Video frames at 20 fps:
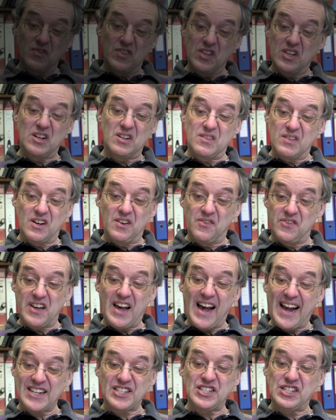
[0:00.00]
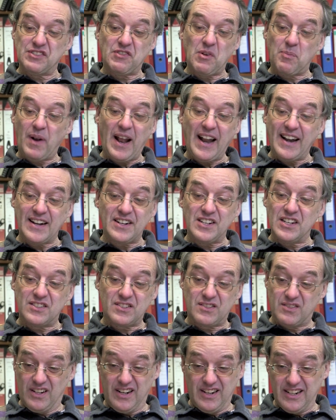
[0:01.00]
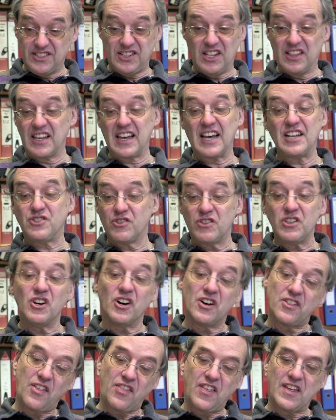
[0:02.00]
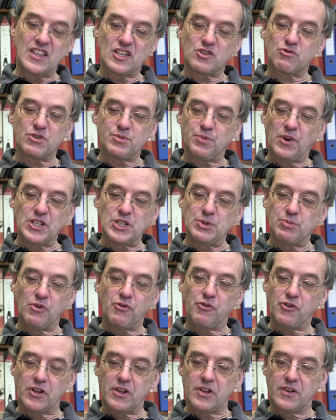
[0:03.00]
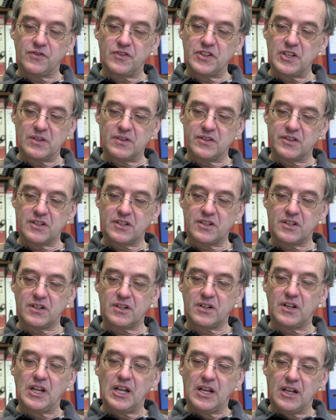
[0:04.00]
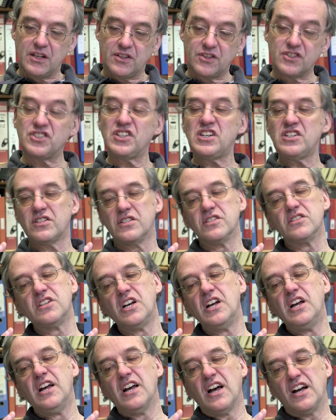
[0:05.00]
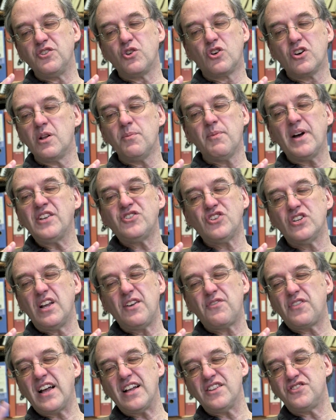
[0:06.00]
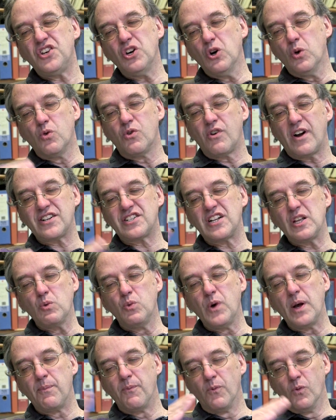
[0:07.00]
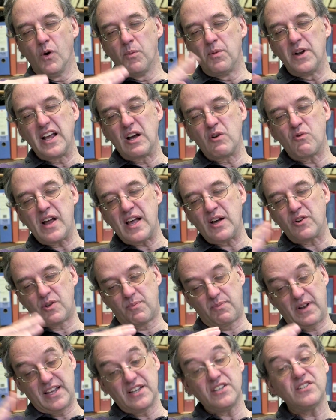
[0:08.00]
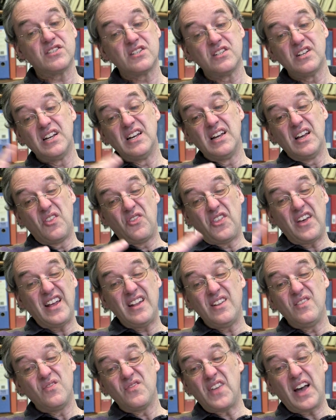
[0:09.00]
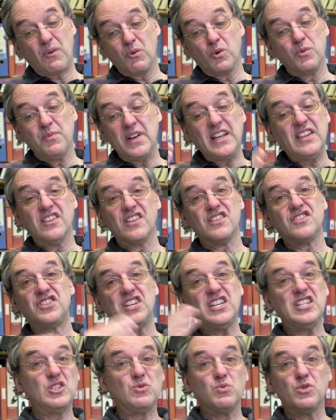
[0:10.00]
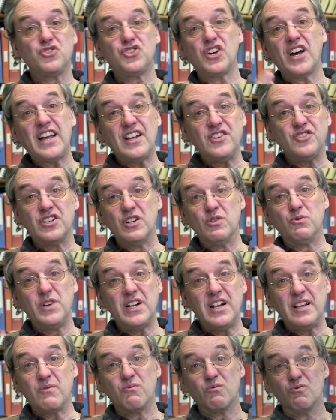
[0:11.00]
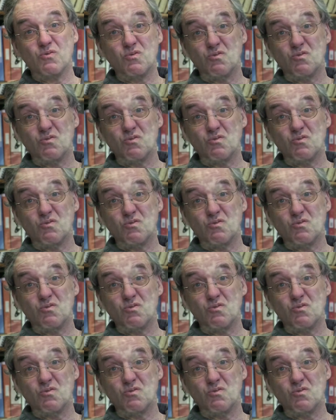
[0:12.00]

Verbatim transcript: of the, of the axis of a planet is, at least in the case of the Earth, a thing that's responsible for the, the the seasons. And you could imagine if that tilt were actually wobbling around a place, then that would mean that the seasons would change in a really